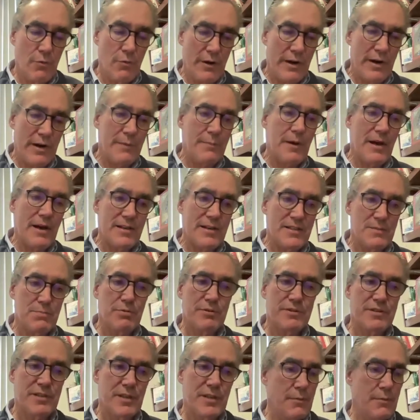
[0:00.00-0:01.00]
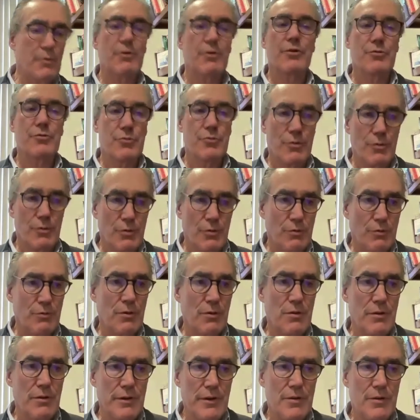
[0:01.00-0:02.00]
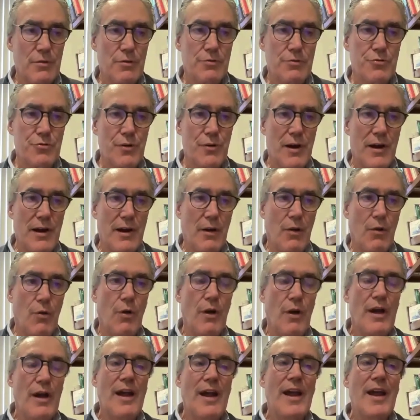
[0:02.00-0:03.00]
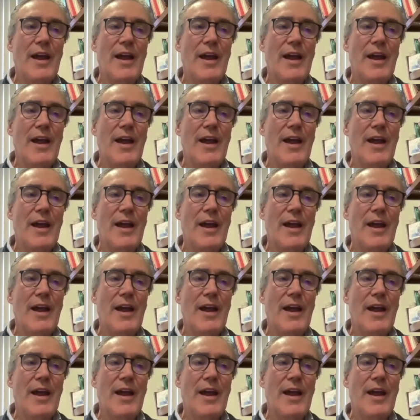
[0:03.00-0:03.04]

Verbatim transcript: randomized placebo controlled clinical trial